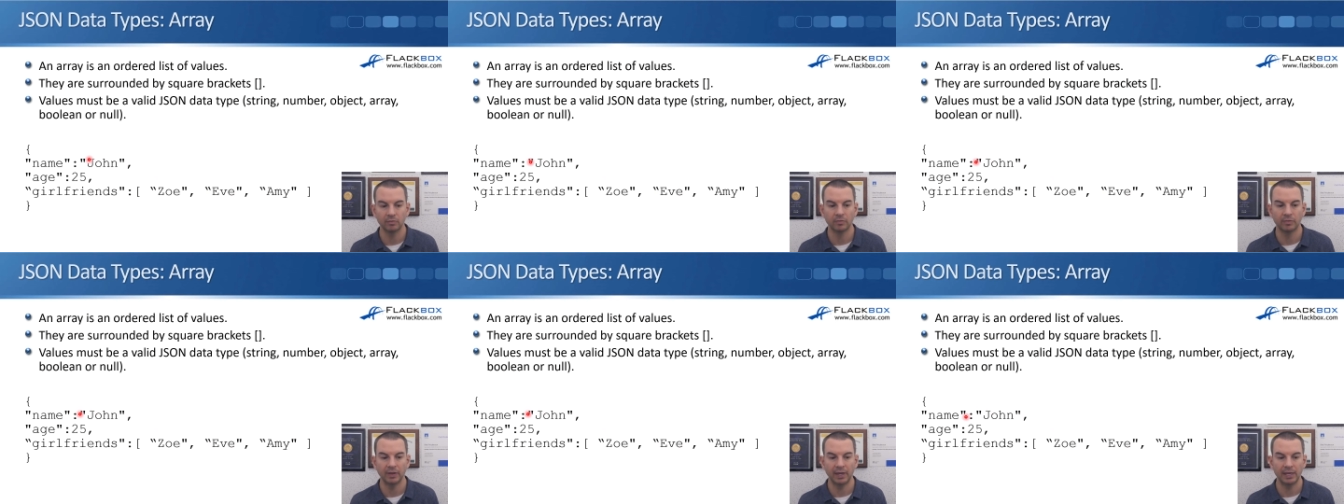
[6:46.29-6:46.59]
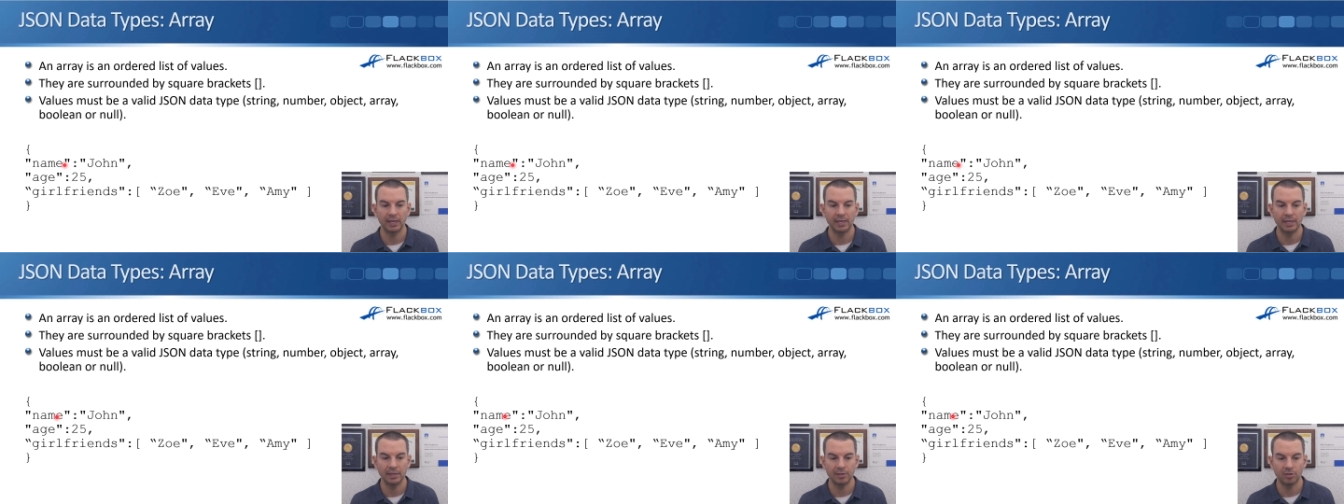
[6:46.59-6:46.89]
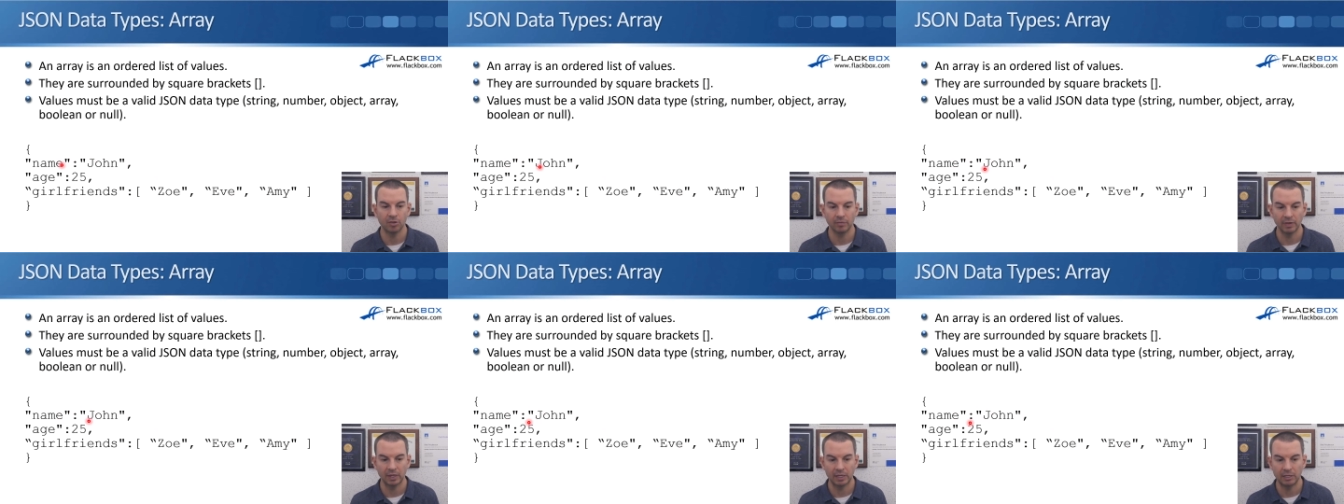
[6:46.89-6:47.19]
that
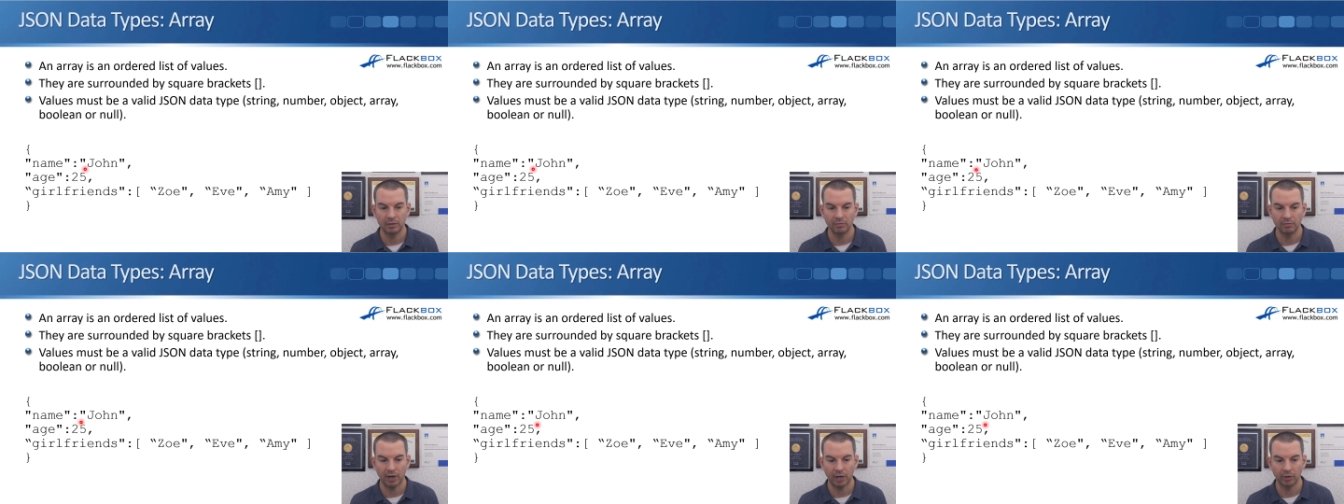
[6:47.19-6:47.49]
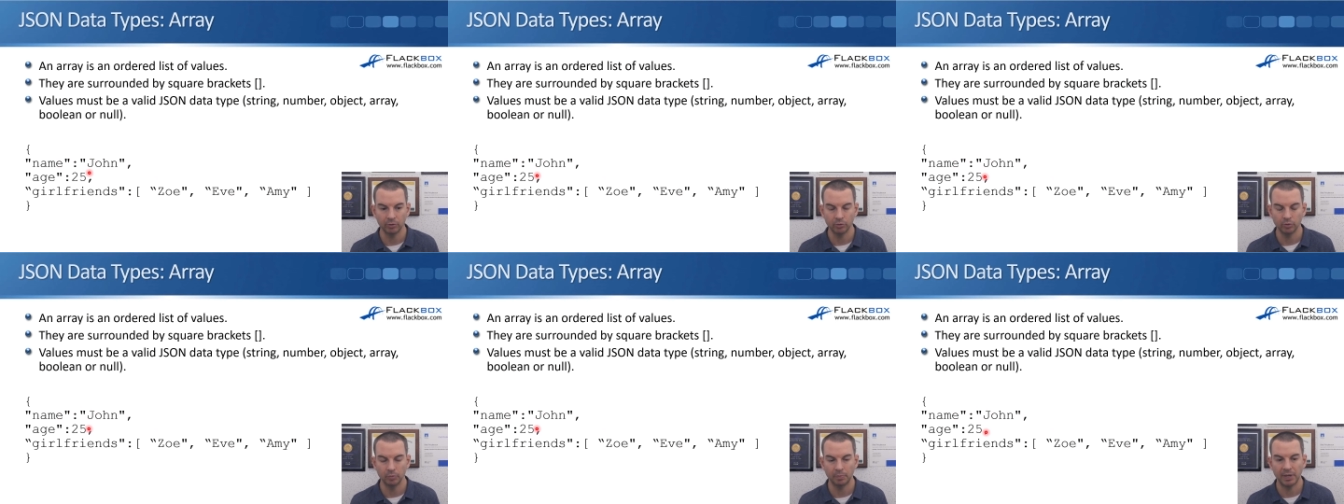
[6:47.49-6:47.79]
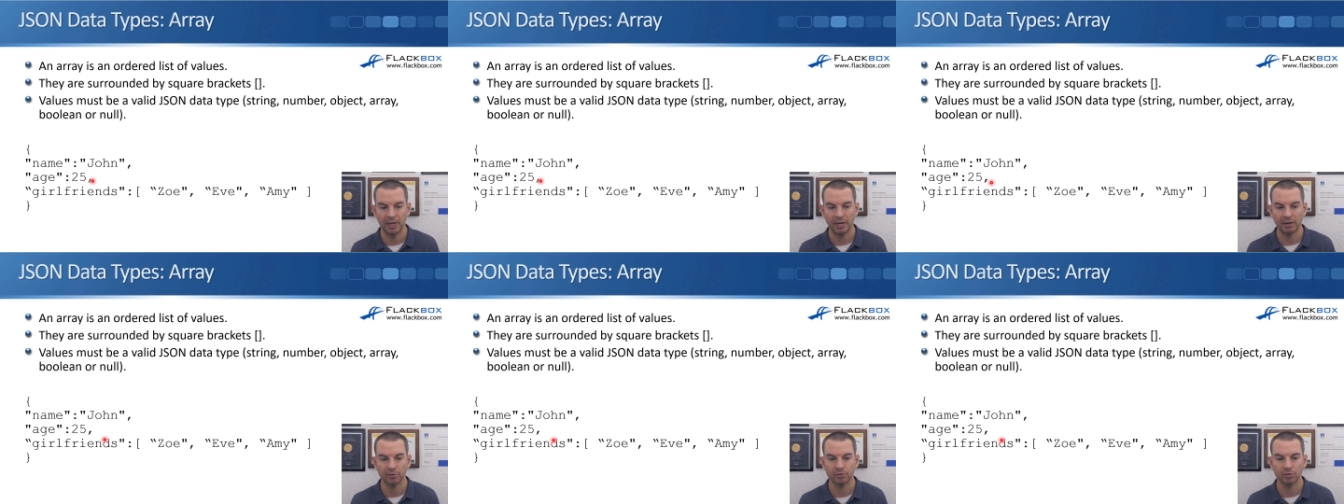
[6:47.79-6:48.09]
each of the key value
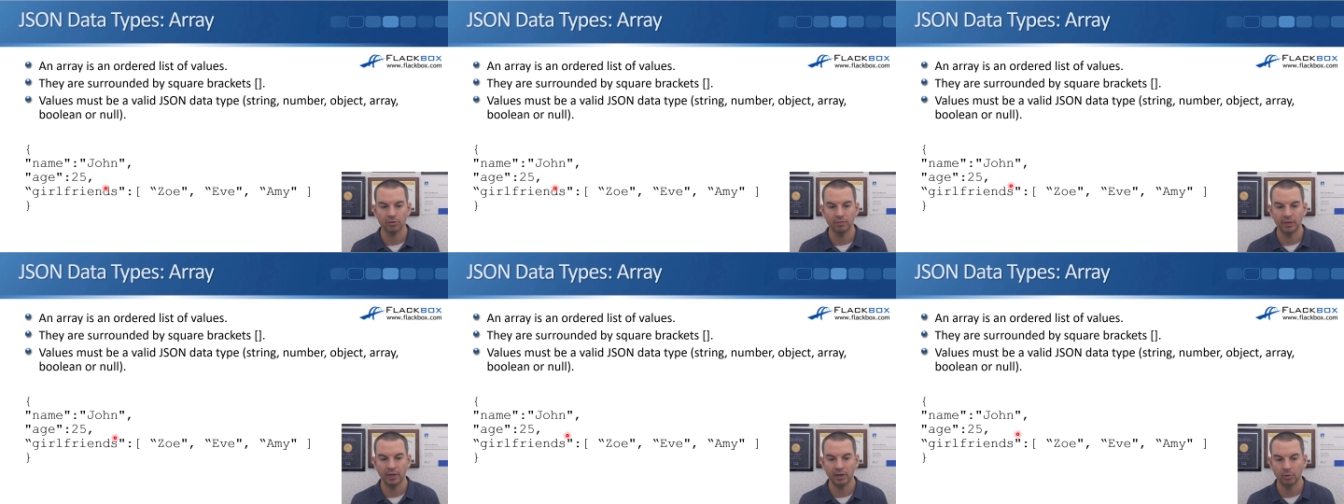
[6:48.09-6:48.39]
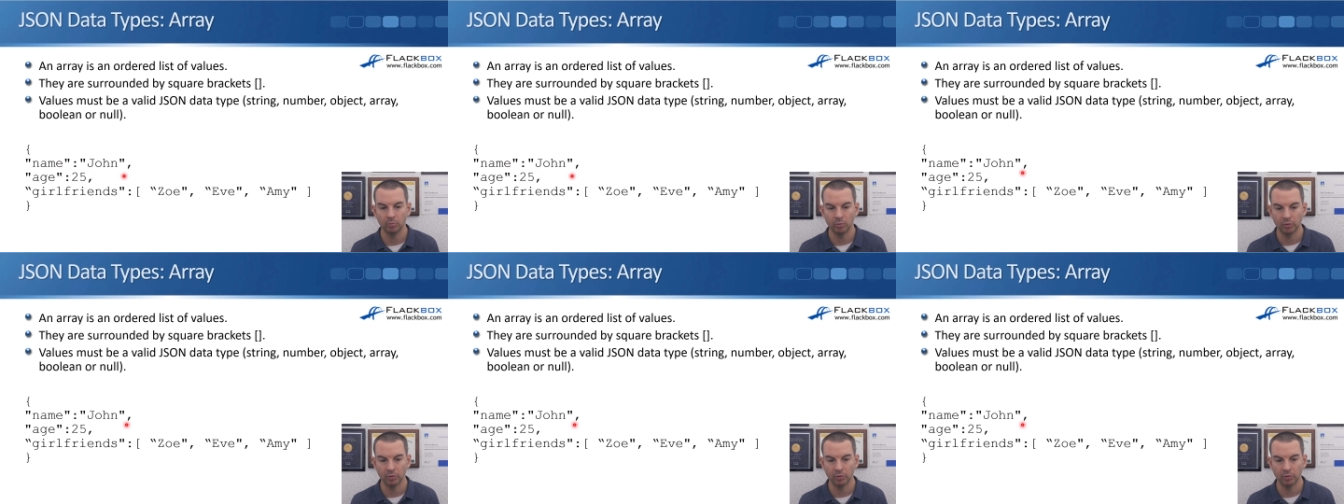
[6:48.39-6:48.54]
pairs there,